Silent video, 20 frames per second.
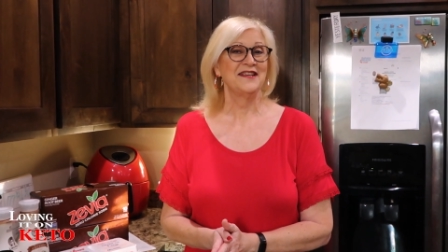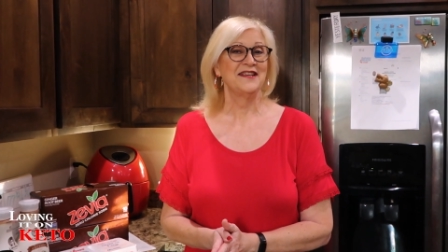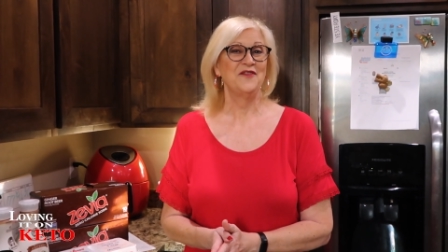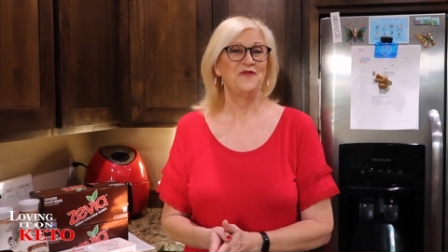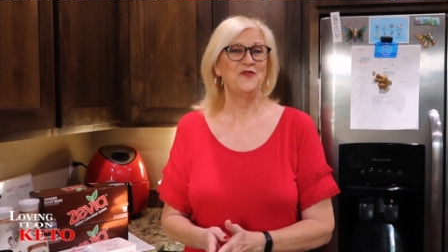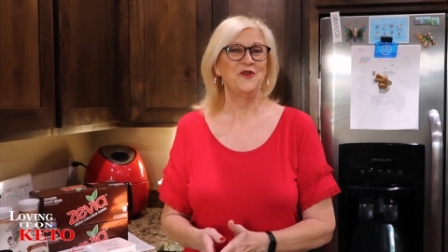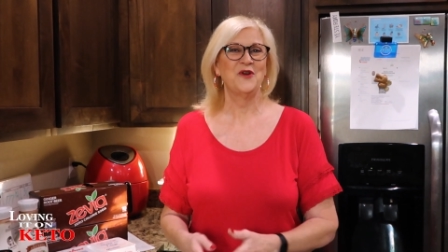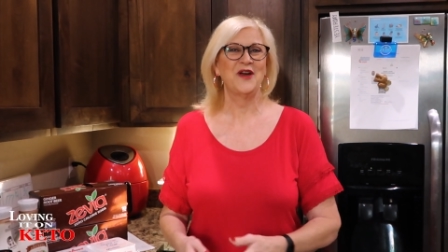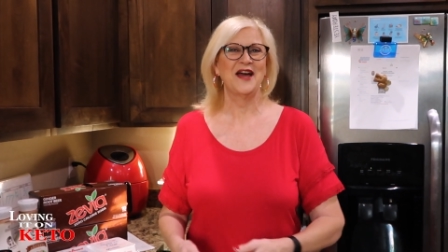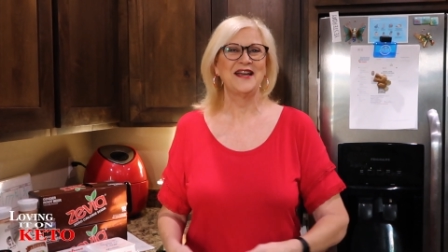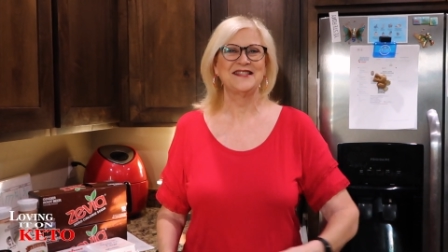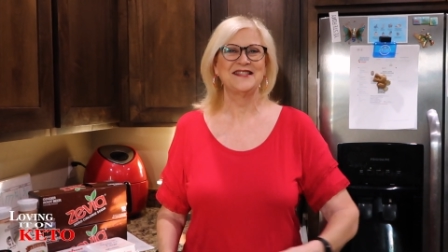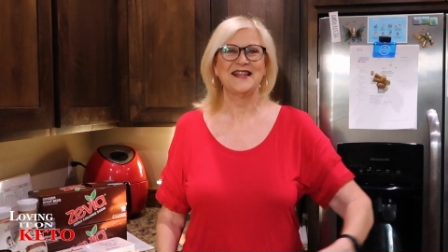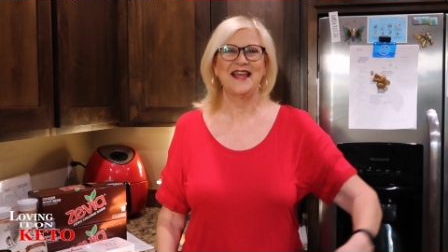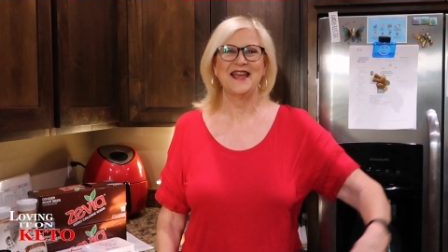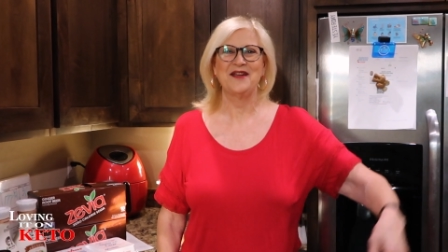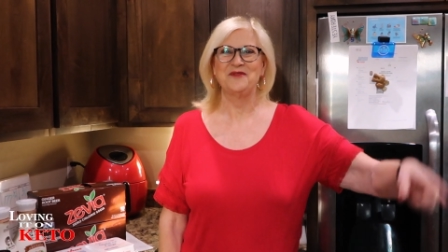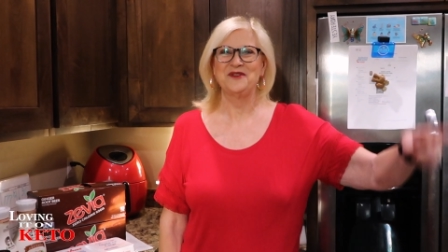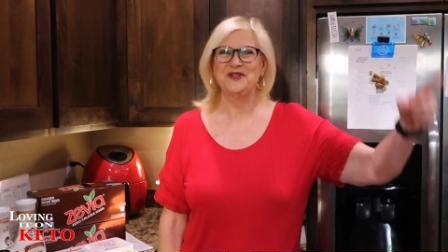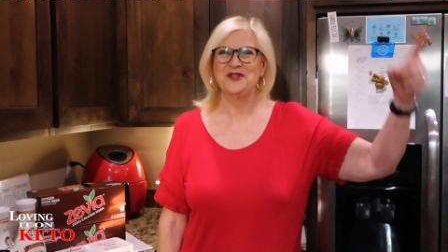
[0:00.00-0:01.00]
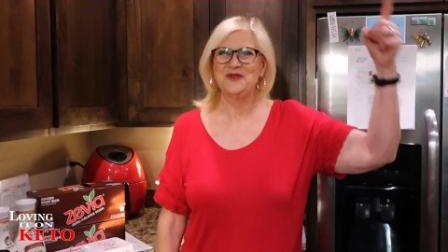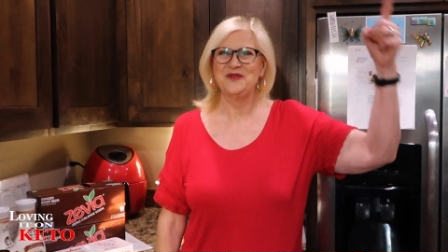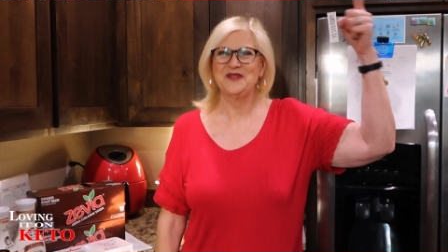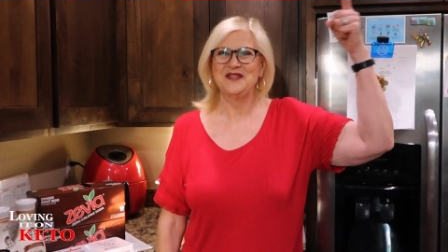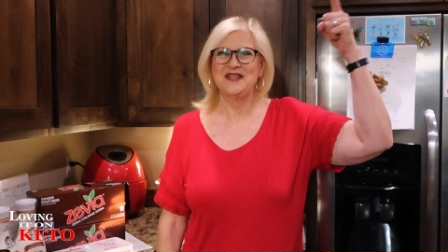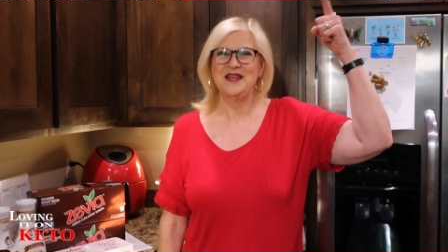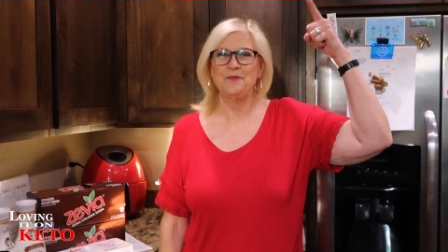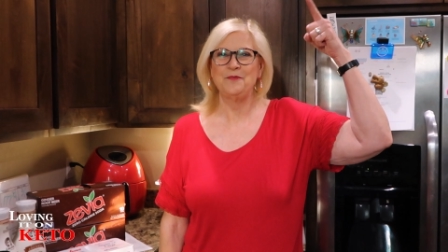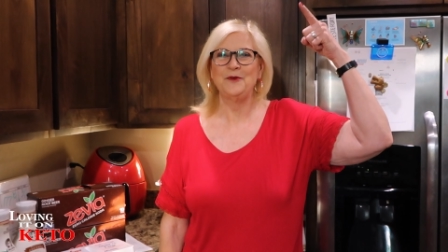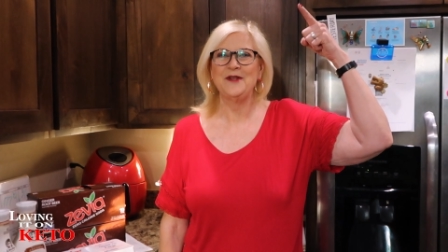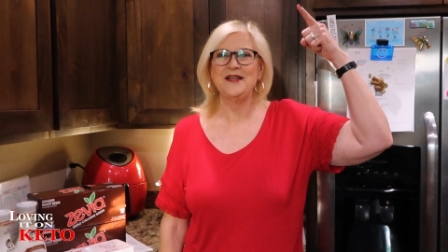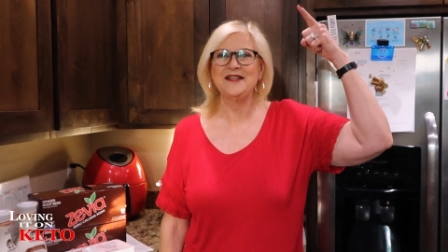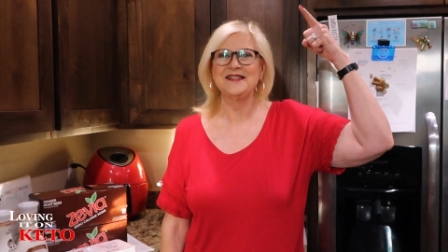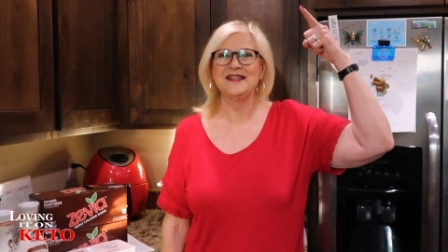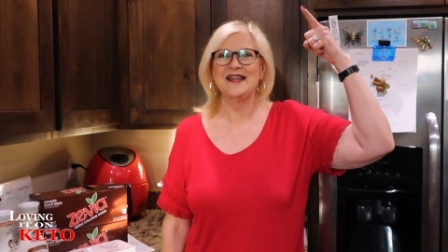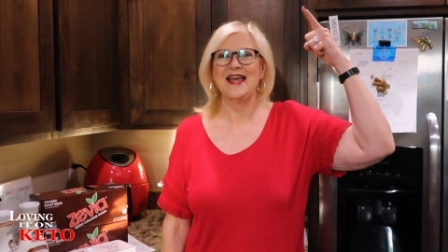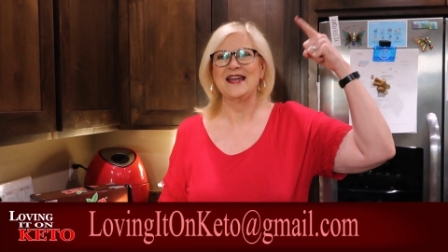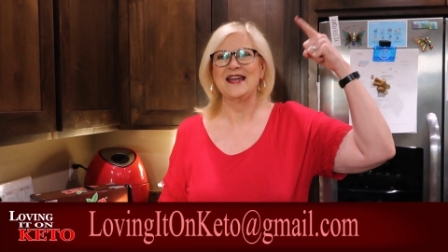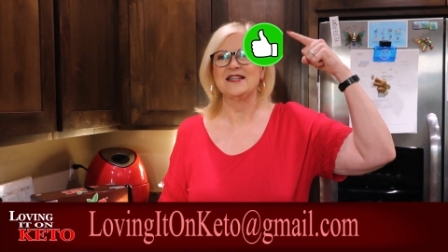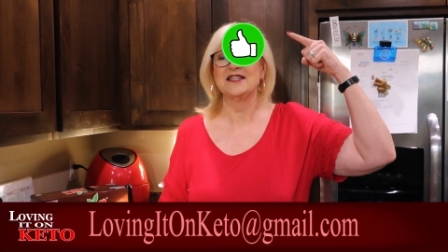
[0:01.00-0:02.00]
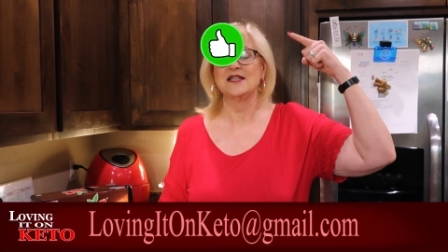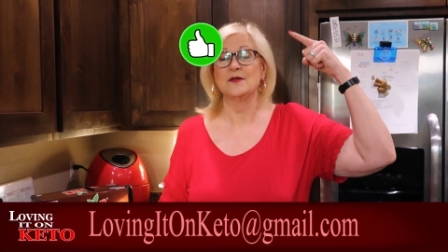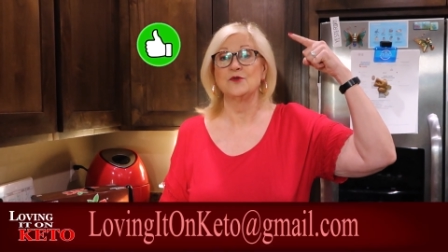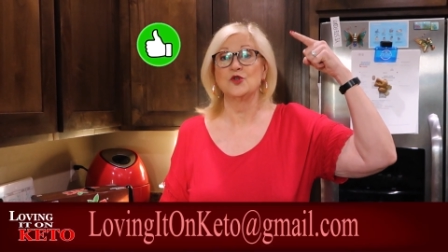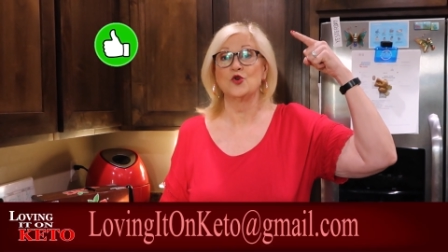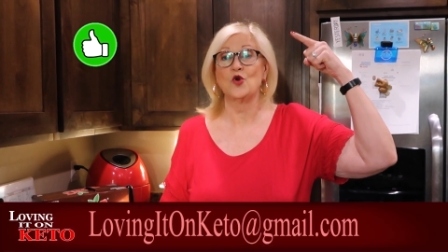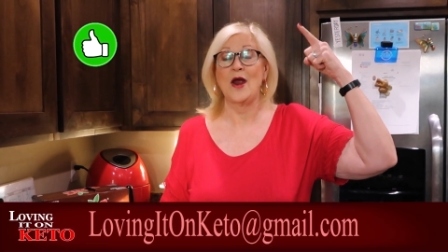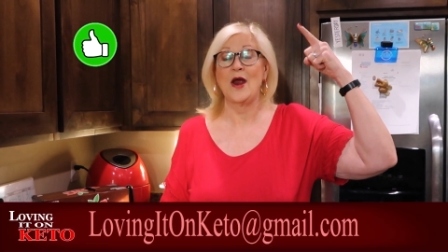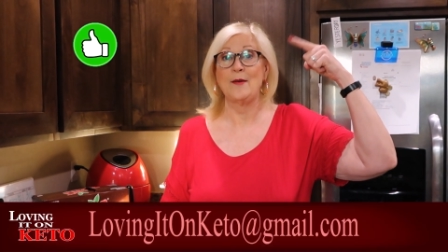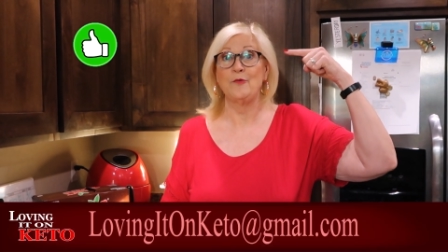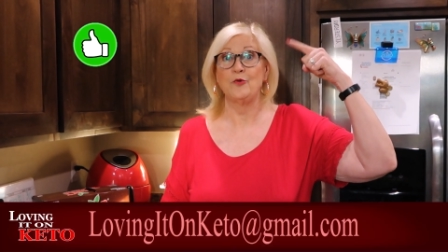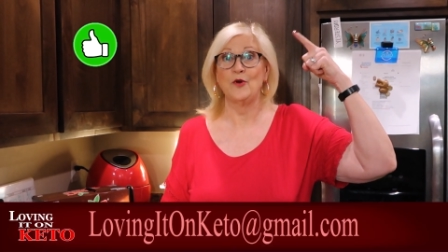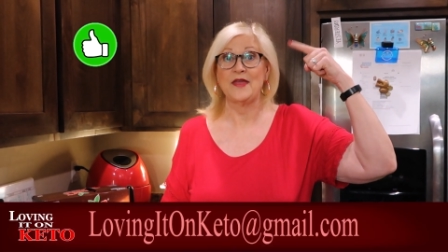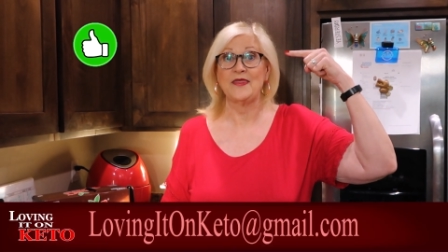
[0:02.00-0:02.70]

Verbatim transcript: If you guys like what you see, please like, subscribe,